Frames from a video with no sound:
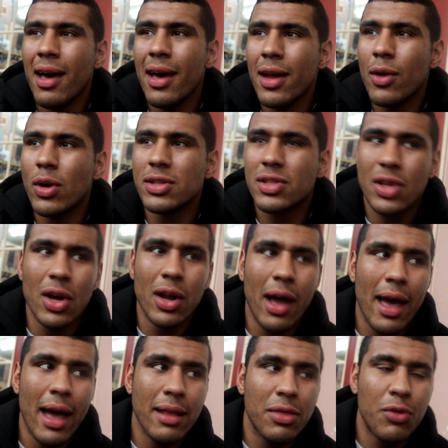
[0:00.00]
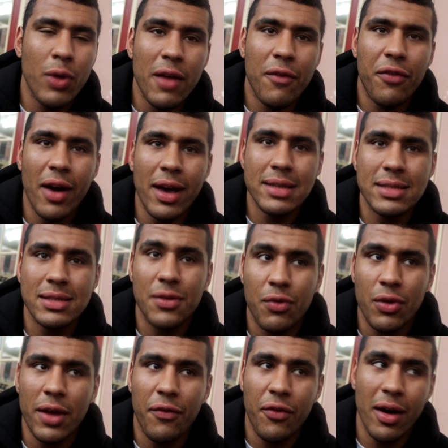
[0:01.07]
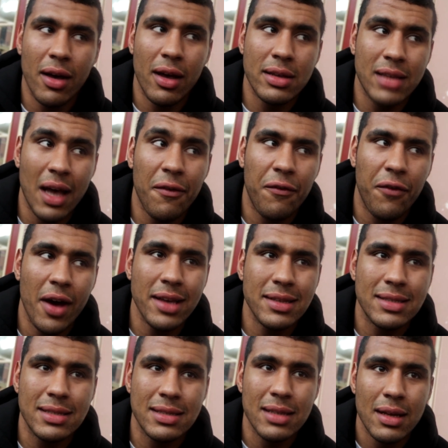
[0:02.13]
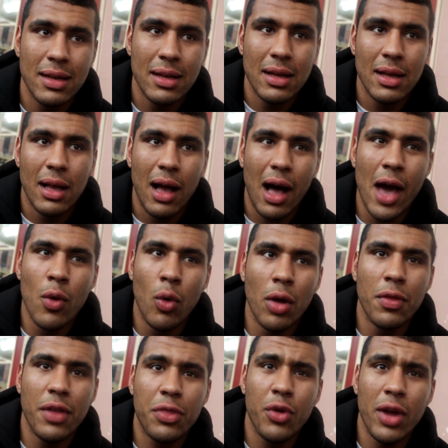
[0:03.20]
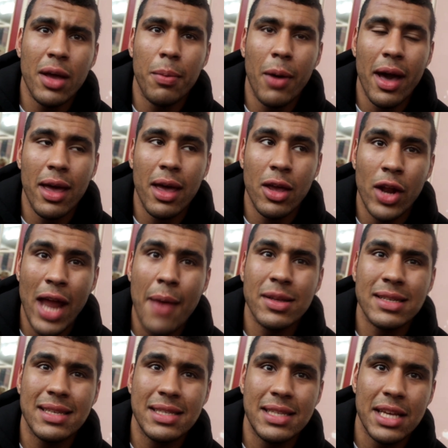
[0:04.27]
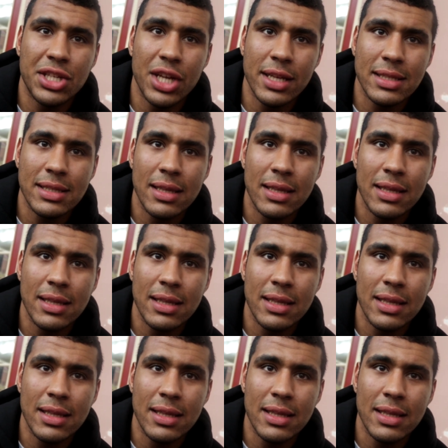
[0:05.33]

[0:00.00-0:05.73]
It was good. I had 3 fights, tough fights. I won the 3 by unanimous decision.